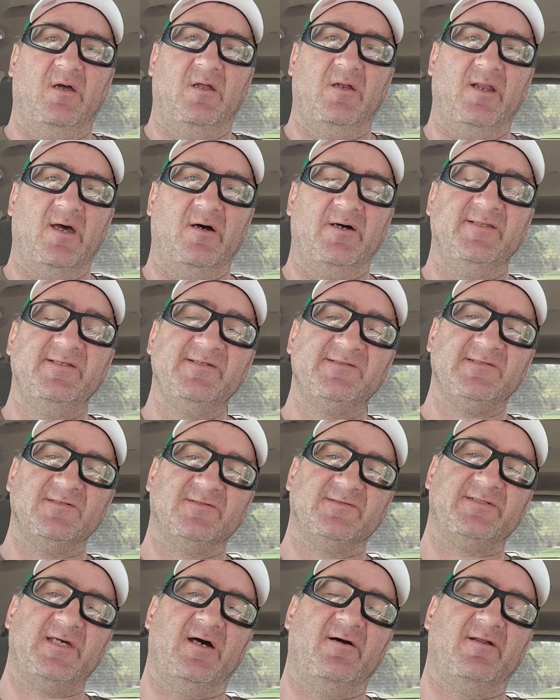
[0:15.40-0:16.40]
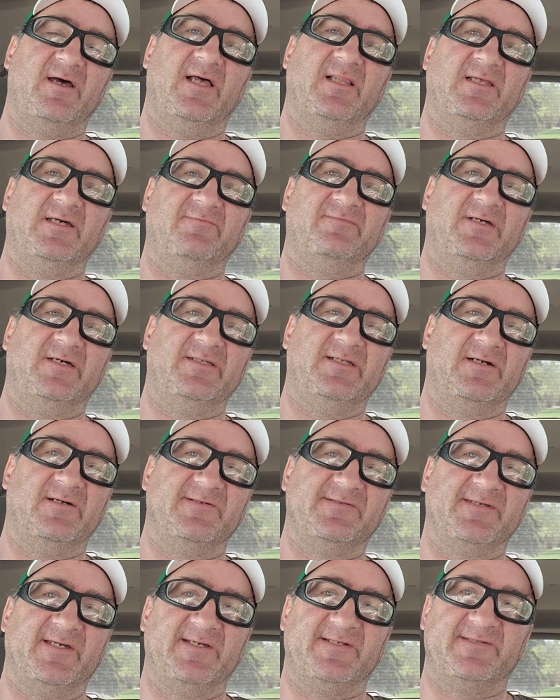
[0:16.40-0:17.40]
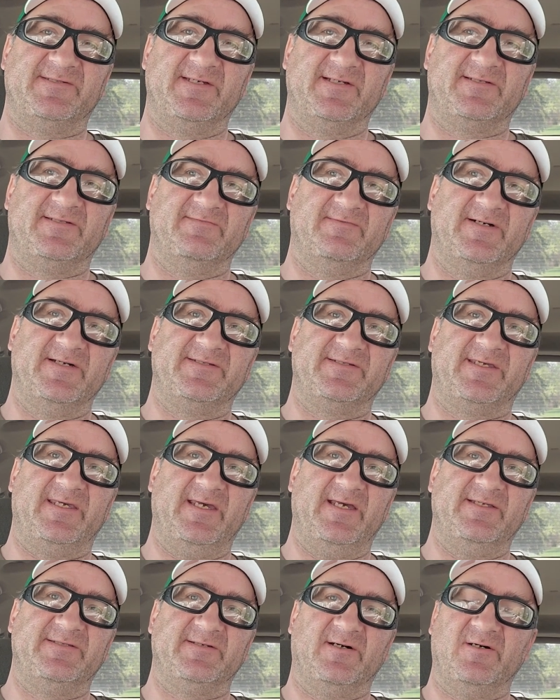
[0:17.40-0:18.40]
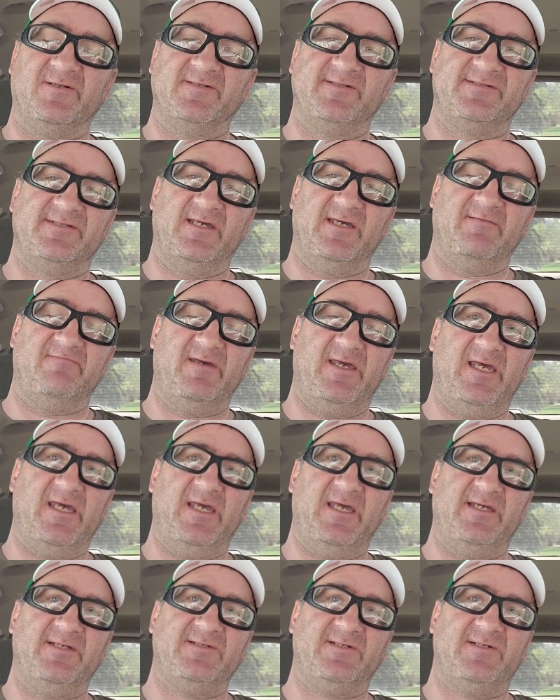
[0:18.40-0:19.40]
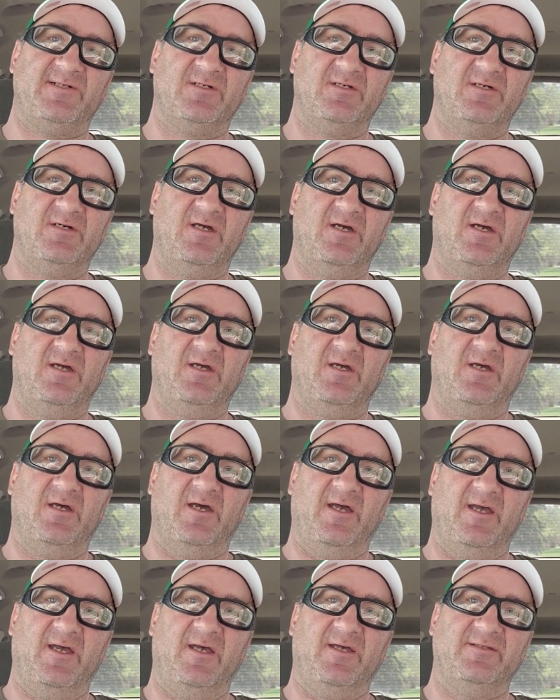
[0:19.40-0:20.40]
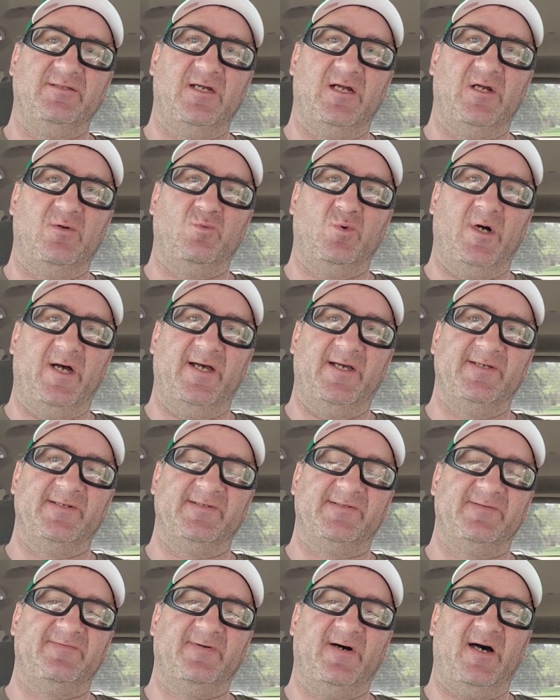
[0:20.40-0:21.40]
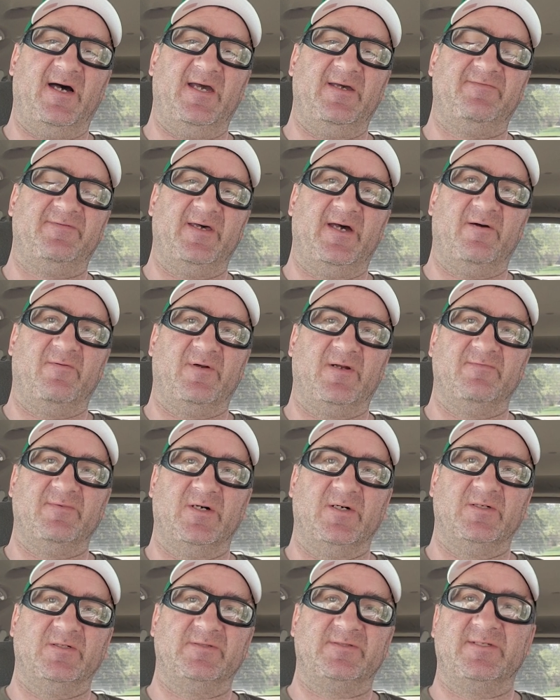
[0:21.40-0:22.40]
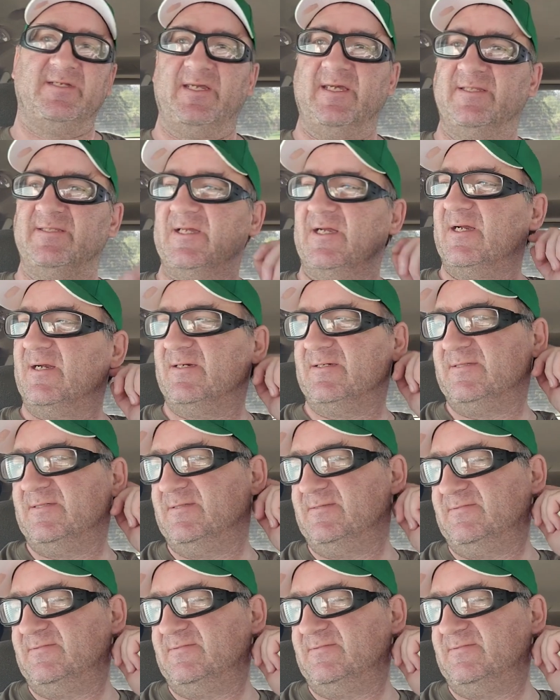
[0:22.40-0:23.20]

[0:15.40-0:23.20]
Now, in this little town I lived in, there was like 6 of us kids, all the same age, and there was 5 that were about in their